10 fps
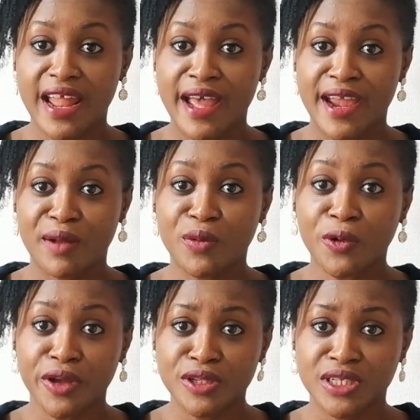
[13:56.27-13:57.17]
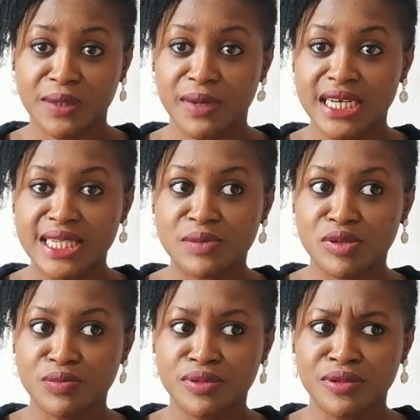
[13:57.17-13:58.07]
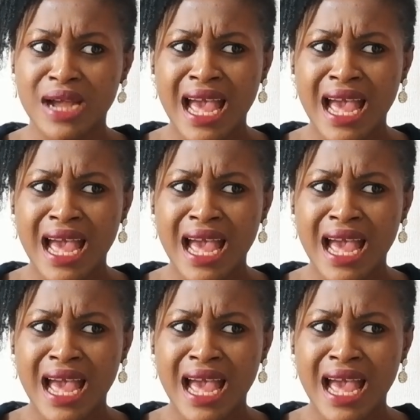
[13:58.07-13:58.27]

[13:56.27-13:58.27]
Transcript: I am talking to Japanese people,